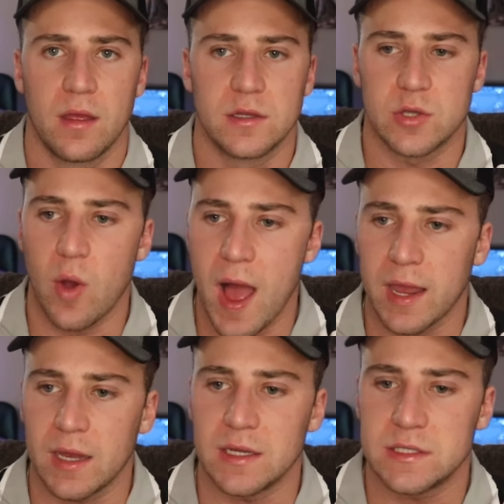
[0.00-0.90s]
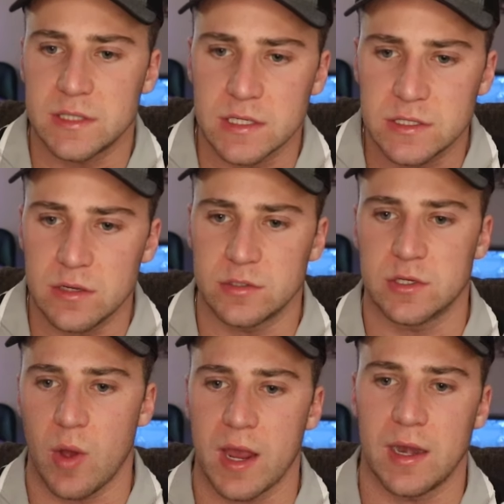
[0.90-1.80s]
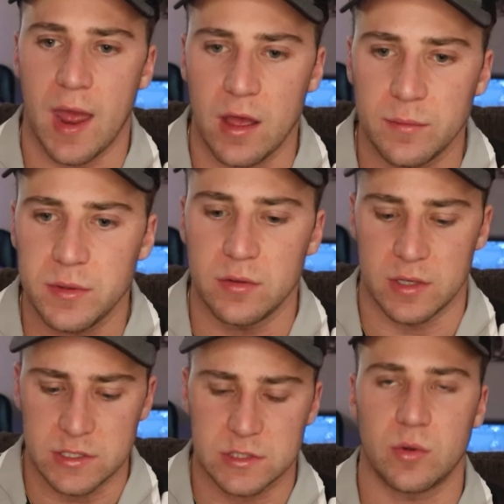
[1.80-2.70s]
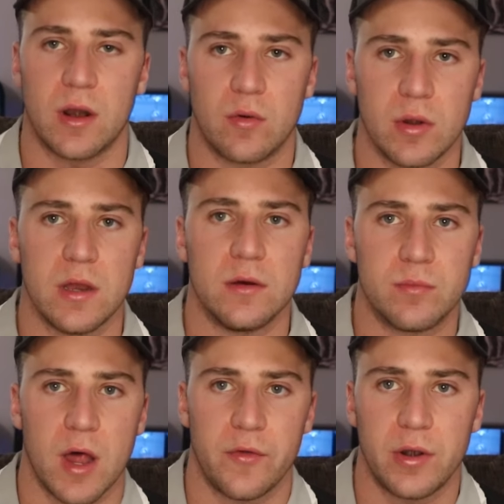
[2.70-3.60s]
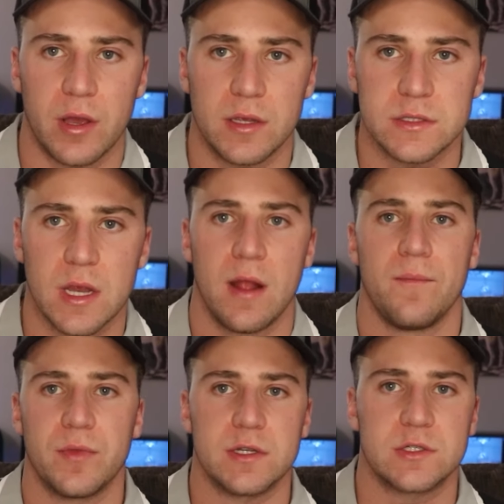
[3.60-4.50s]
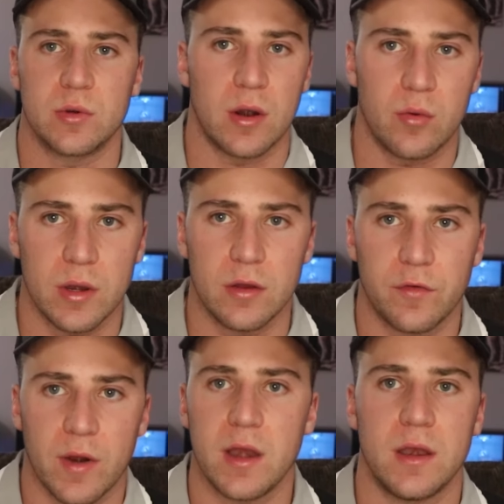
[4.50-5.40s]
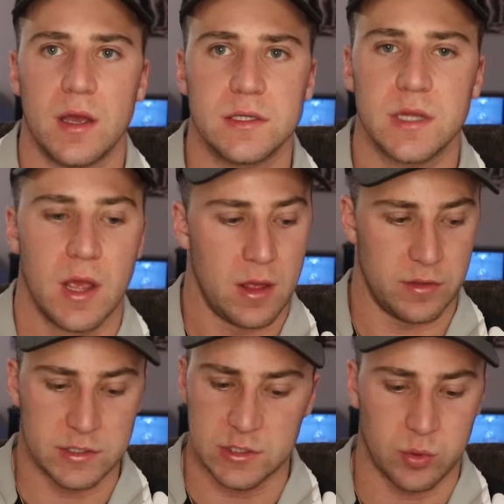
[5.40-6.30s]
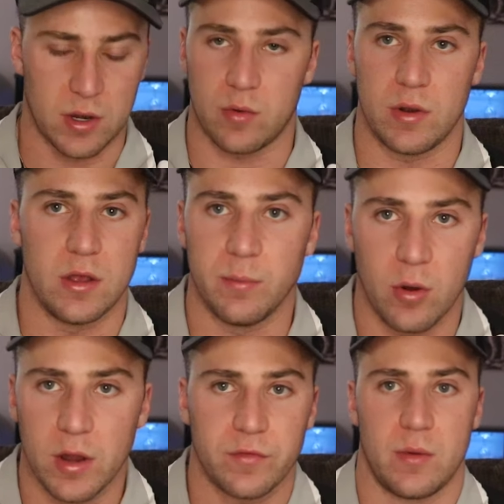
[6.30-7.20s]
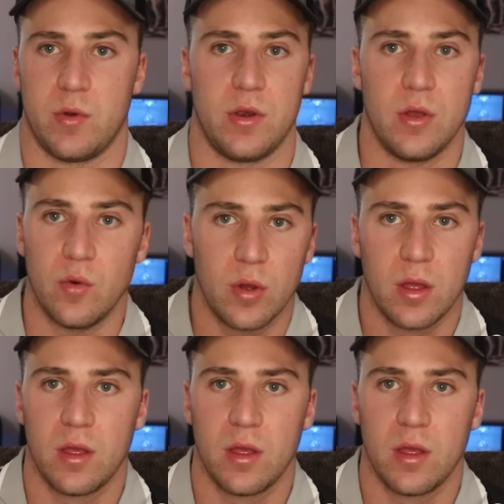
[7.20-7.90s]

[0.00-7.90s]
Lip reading: so I can assist you, so I can help you. This is what a real brother does. This is what a real friend does. This is what a real boyfriend would do.